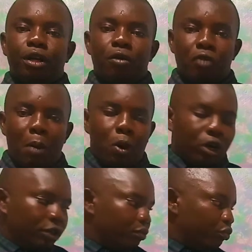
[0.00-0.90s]

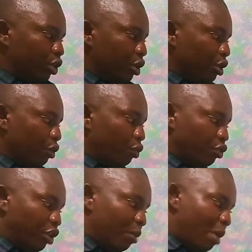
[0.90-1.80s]
verbal. The
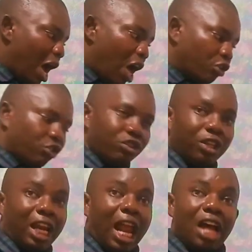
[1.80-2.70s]
same as the
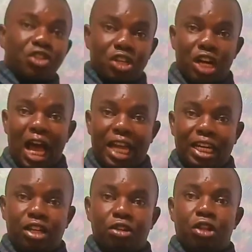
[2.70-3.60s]
last
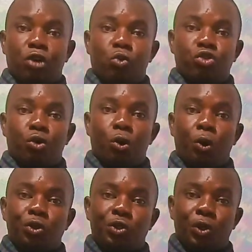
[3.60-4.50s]
line that was
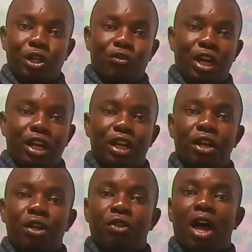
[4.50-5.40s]
also given,
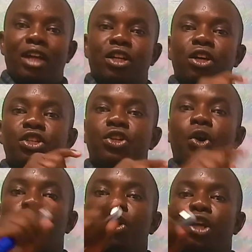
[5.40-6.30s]
that
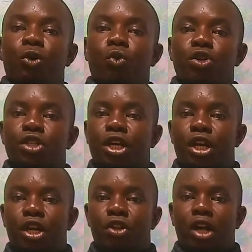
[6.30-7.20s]
so he was
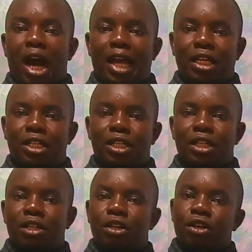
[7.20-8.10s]
in the right.
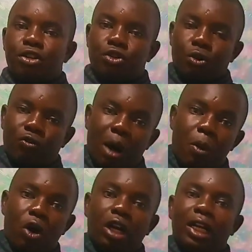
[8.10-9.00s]
So
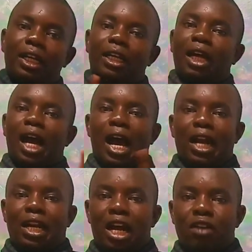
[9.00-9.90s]
verbal
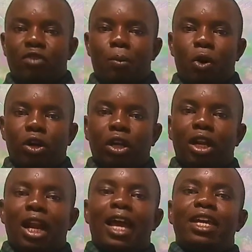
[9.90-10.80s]
and non-verbal.
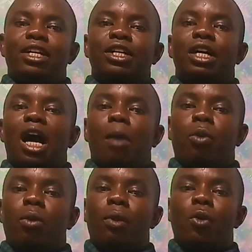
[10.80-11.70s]
Like a
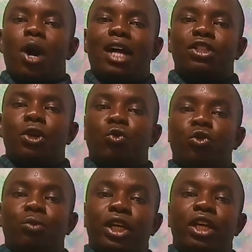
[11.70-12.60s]
probable answer would
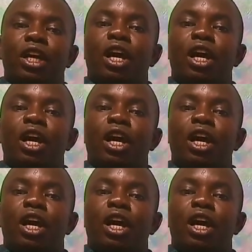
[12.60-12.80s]
be,